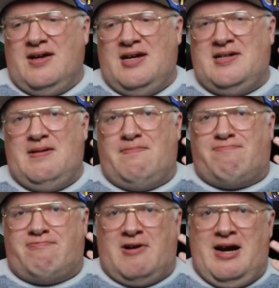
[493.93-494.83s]
He
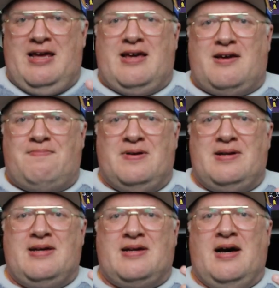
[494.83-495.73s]
didn't break,
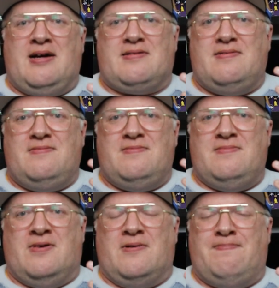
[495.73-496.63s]
but he got
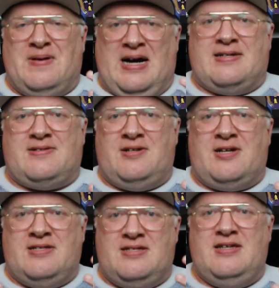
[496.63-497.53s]
more battered.
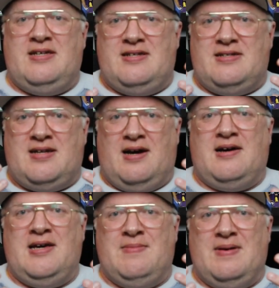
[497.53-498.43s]
You could see
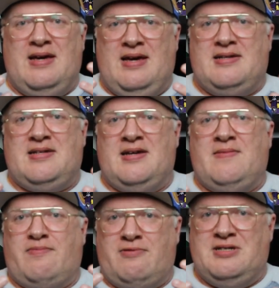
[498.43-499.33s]
time hit
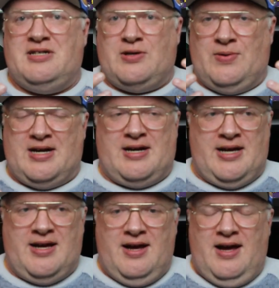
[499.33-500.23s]
him pretty
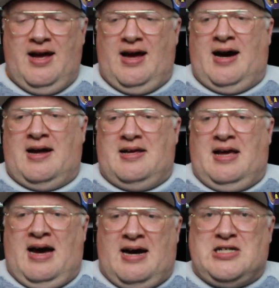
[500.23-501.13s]
quickly. And
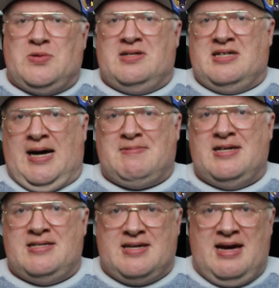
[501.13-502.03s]
he had to adapt
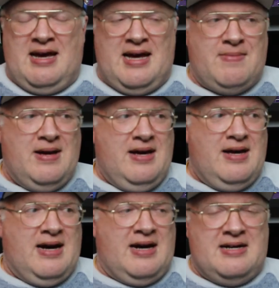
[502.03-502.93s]
his game.
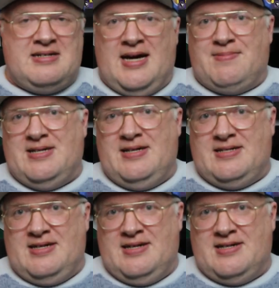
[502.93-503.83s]
And adapt he
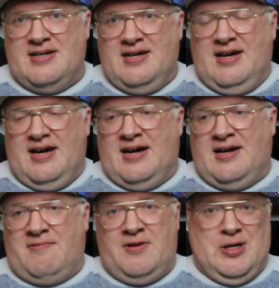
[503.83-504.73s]
did.
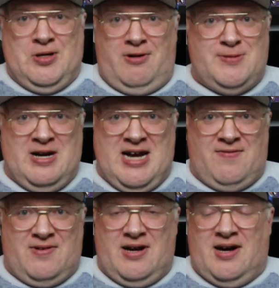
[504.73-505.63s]
And, like, Rudy had always been an
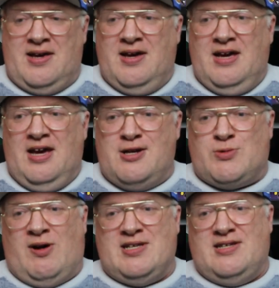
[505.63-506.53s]
effort guy. It
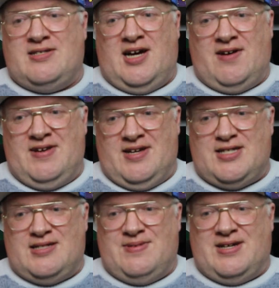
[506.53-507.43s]
just wasn't as
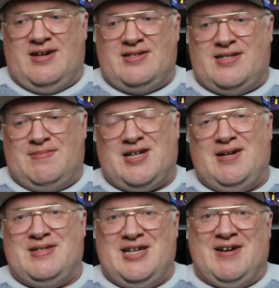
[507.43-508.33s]
obvious, because
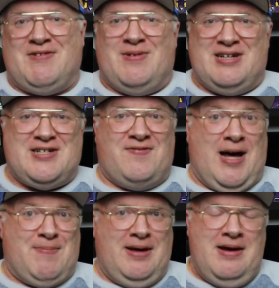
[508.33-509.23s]
sometimes the effort went into
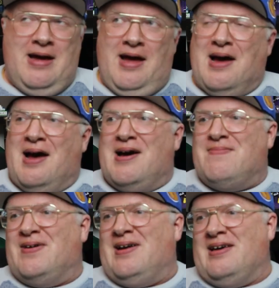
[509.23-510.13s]
flopping.
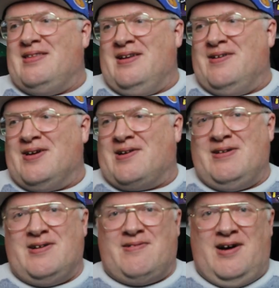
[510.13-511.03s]
But, like, you know, the
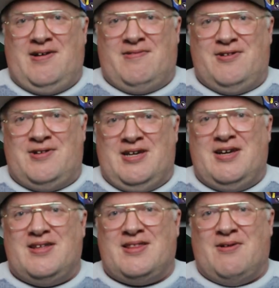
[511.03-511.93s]
grit and grind
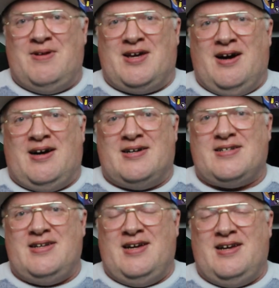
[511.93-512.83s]
Rudy that we
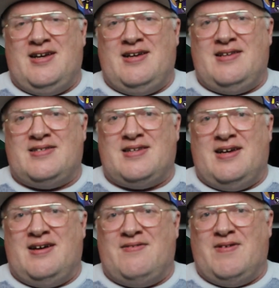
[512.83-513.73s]
got in his,
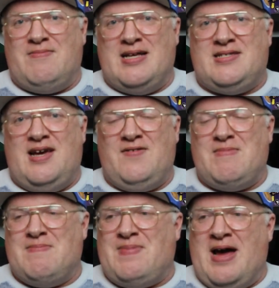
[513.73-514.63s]
from about
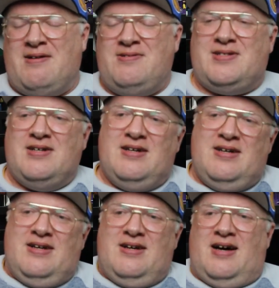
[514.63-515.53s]

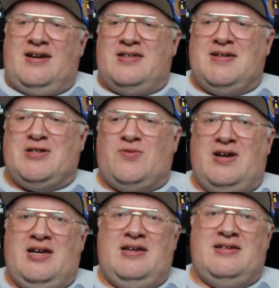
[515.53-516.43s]

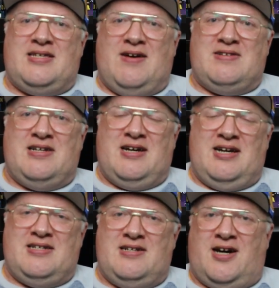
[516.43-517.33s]

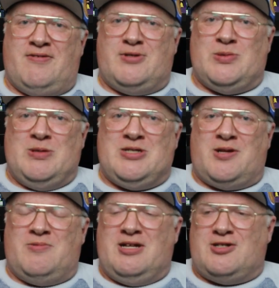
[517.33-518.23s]
2017-18 onwards is when we
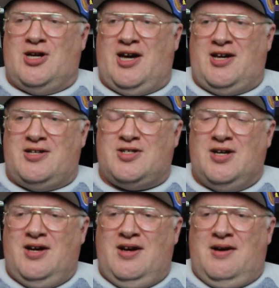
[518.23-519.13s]
saw the real change.